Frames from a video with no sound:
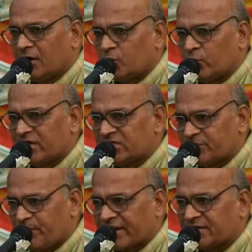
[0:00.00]
to
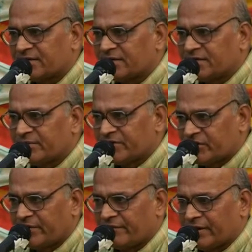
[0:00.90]
inspect the
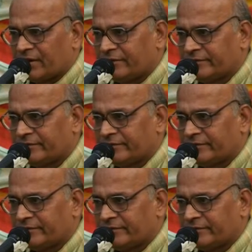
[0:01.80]
material.